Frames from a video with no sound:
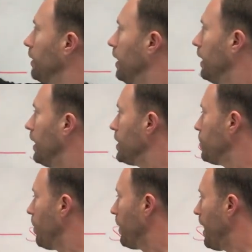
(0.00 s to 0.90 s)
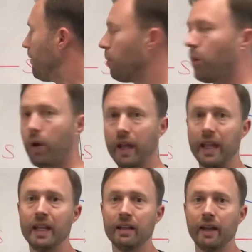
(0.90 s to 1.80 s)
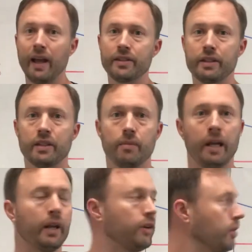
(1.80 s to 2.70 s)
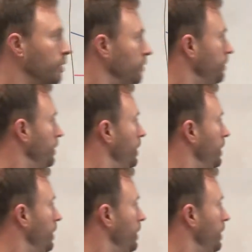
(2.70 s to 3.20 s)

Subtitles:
a case where we have a more inelastic demand curve